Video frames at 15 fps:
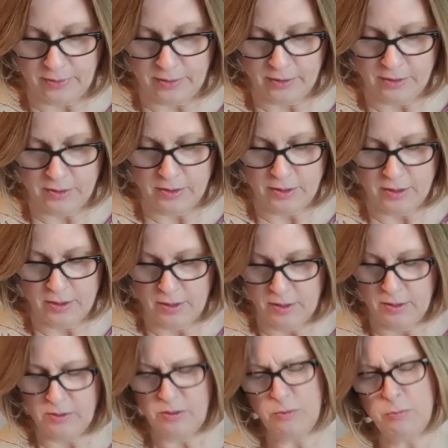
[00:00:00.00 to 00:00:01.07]
So what do
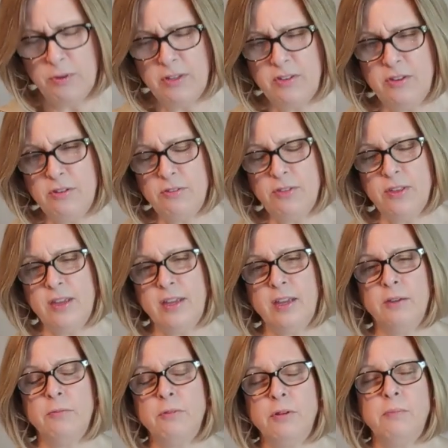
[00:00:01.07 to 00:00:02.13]
you think it would
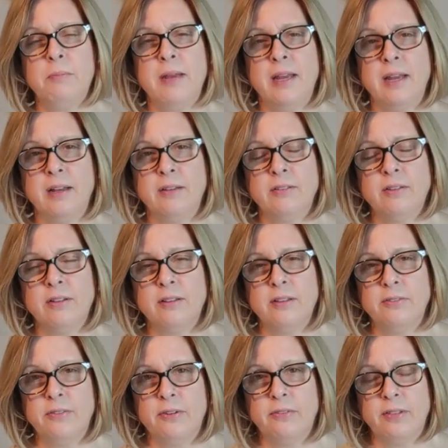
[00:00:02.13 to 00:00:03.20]
mean to live a
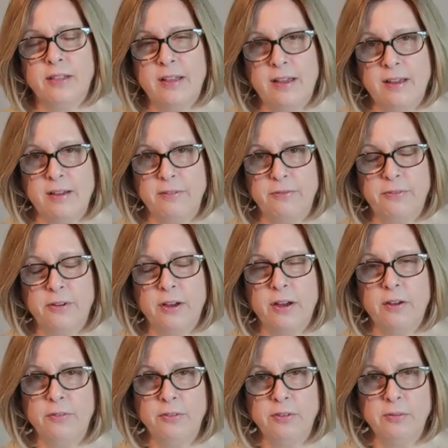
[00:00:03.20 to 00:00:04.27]
life of
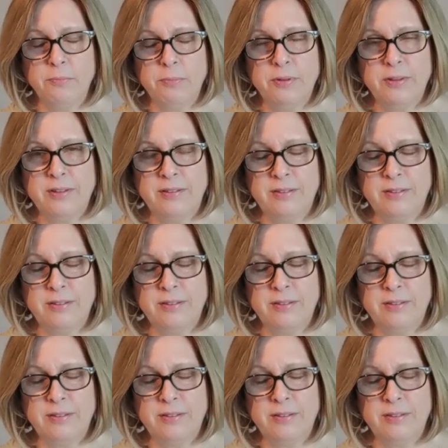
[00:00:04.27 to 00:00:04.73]
simplicity?